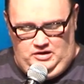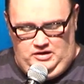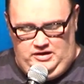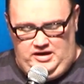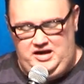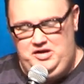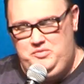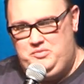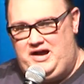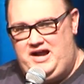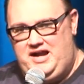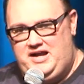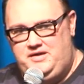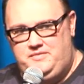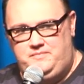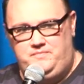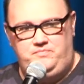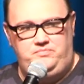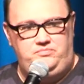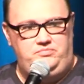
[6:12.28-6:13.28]
Anyway,
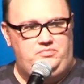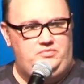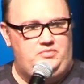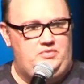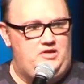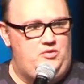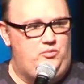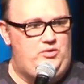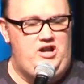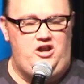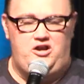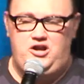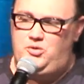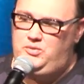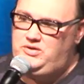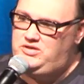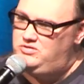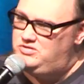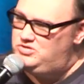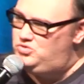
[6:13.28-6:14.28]
we don't know
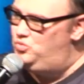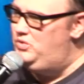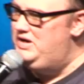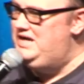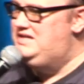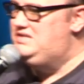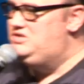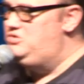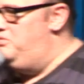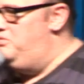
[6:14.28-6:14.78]
whether it's weeks